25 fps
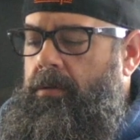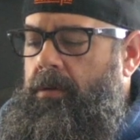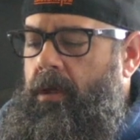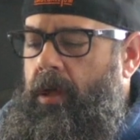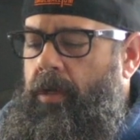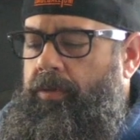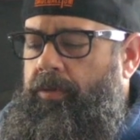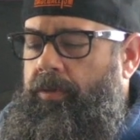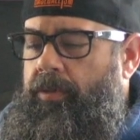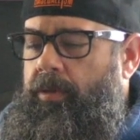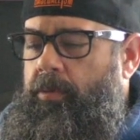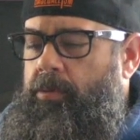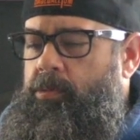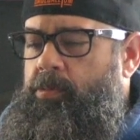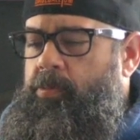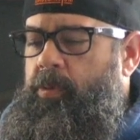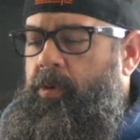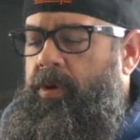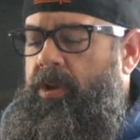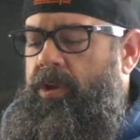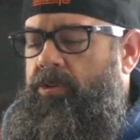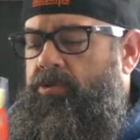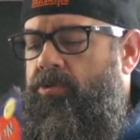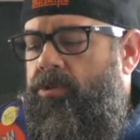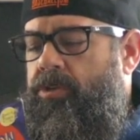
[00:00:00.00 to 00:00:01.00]
I thought that was
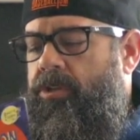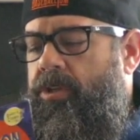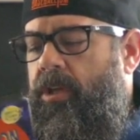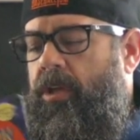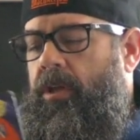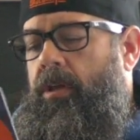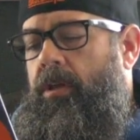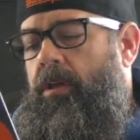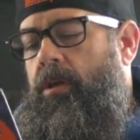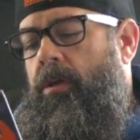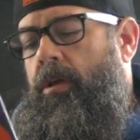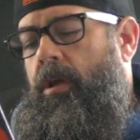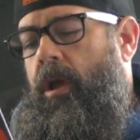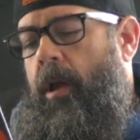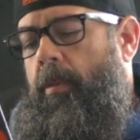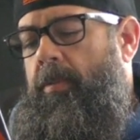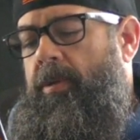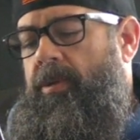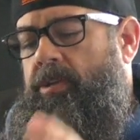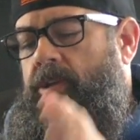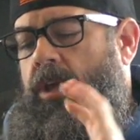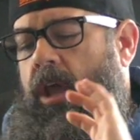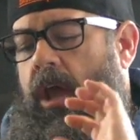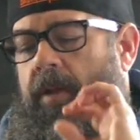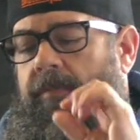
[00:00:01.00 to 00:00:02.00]
pretty interesting. I mean,
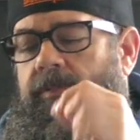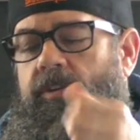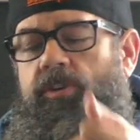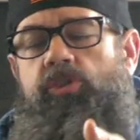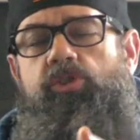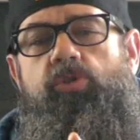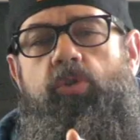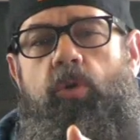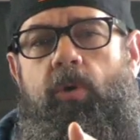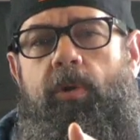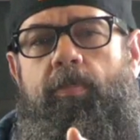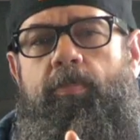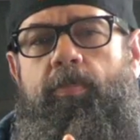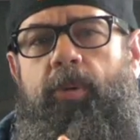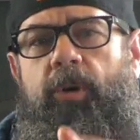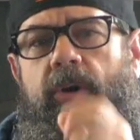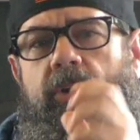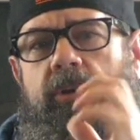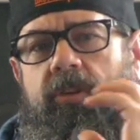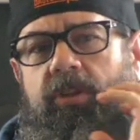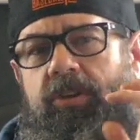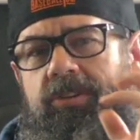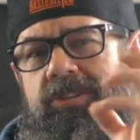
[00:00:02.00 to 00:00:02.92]
it's kind of a short book.